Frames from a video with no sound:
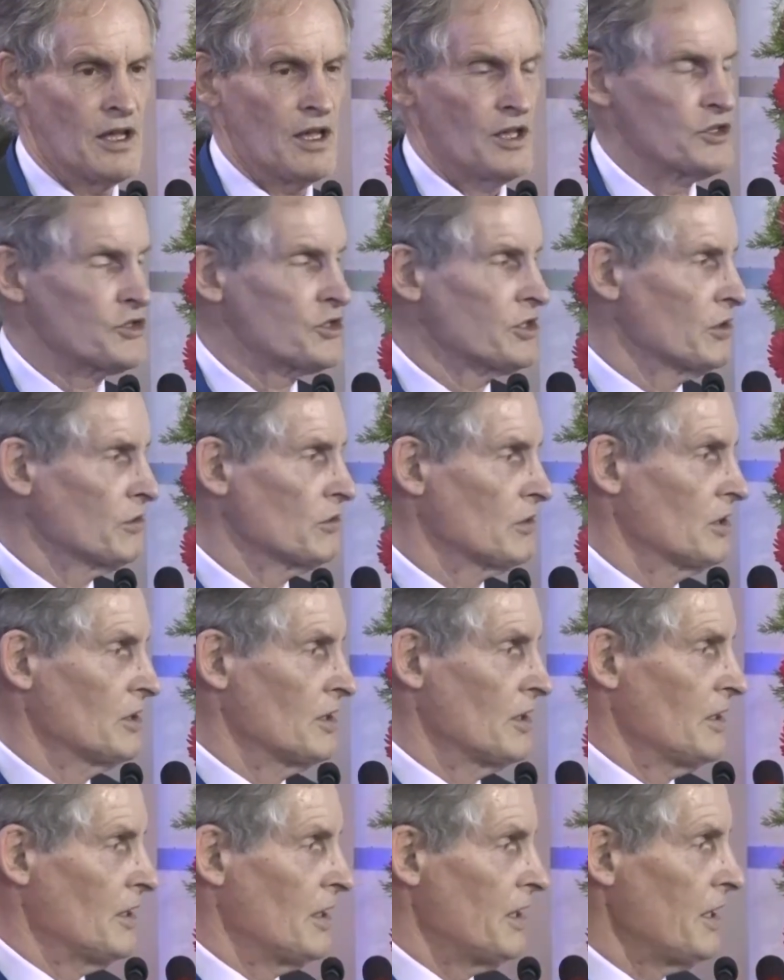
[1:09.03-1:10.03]
So
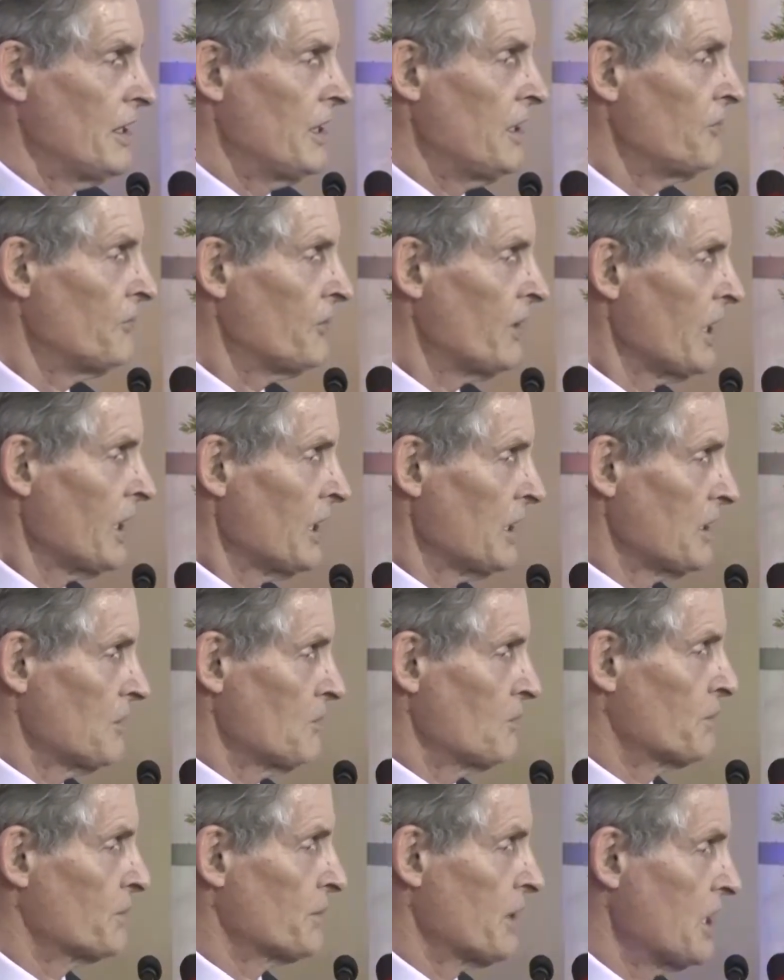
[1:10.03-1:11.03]
if I
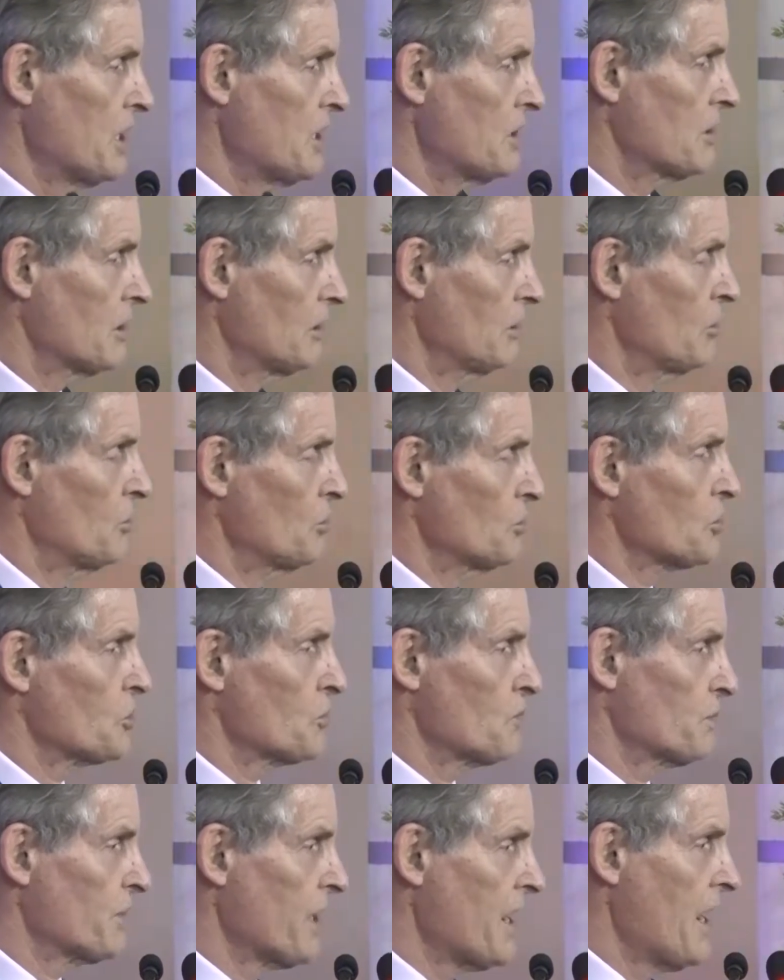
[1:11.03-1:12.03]
pray the Lord's
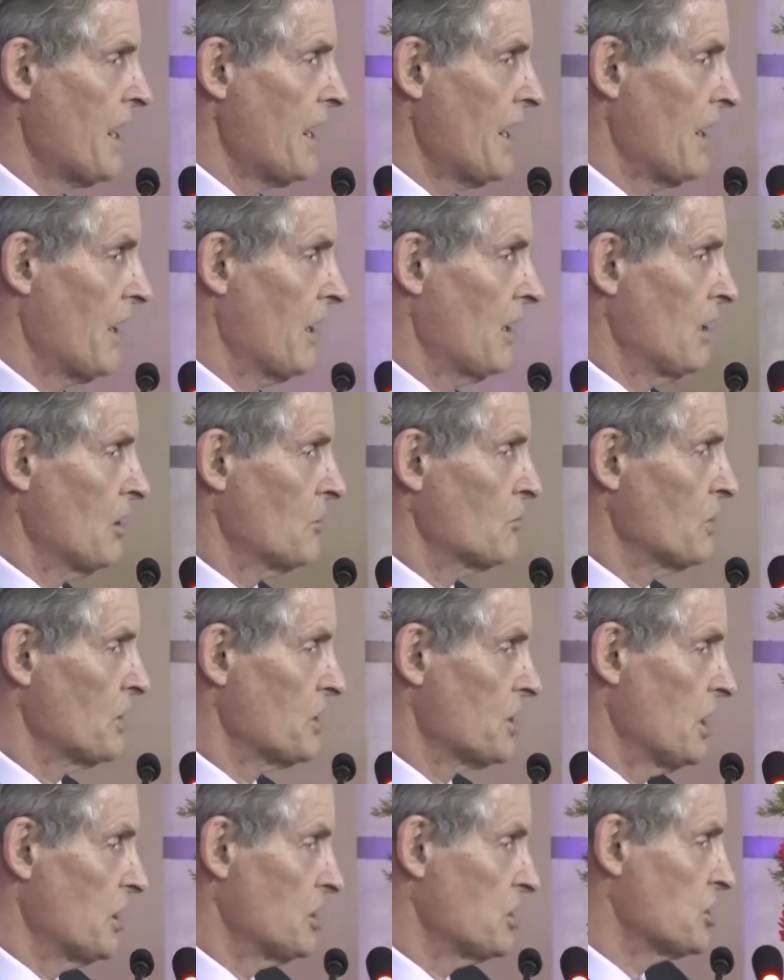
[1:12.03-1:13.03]
Prayer with
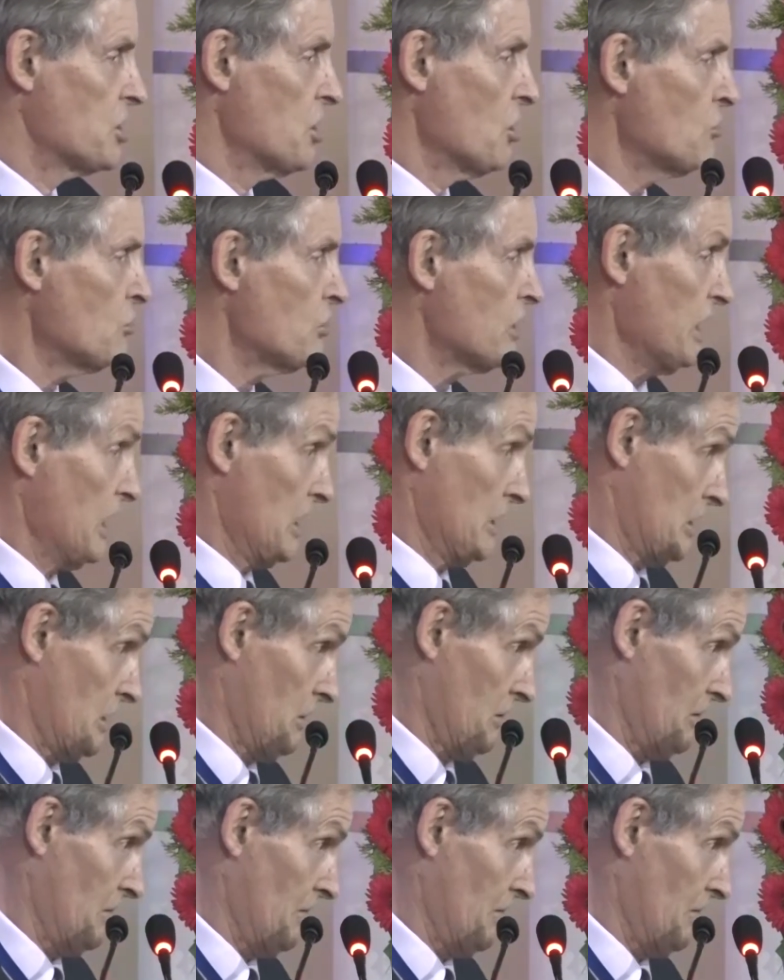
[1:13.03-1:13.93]
a yogic